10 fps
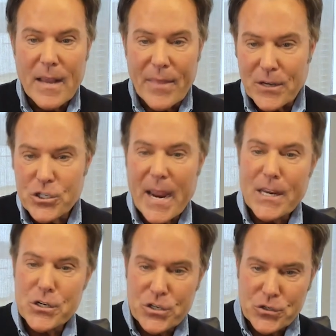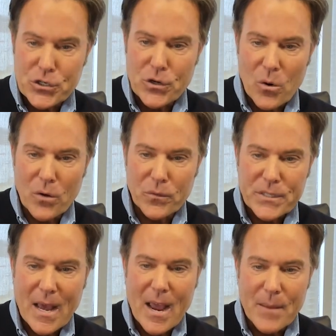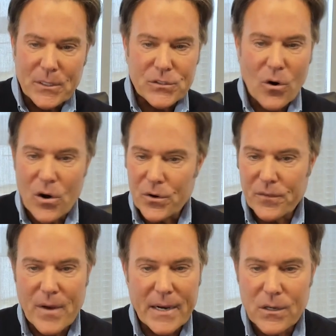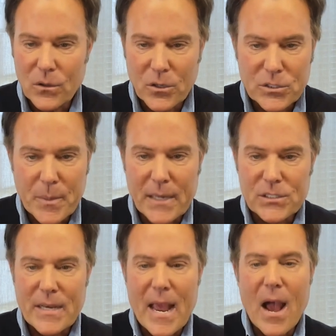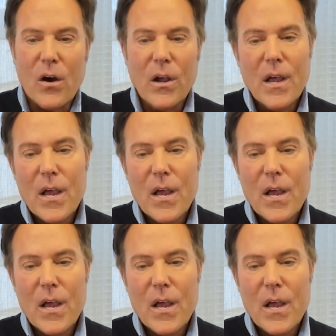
Now that changed, as you know, over time. It's harder to find co-locators mm mm-hmm. now.